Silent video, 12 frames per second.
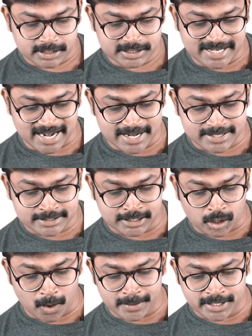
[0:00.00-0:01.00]
challenge the
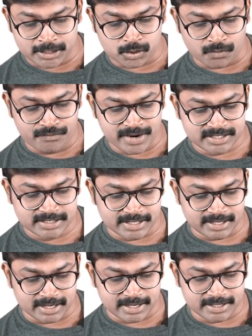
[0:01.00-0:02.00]
dominance of
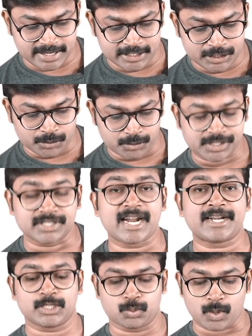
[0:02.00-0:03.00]
Western-led institutions.
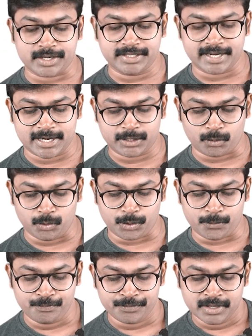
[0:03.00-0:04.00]
That is one thing I told you.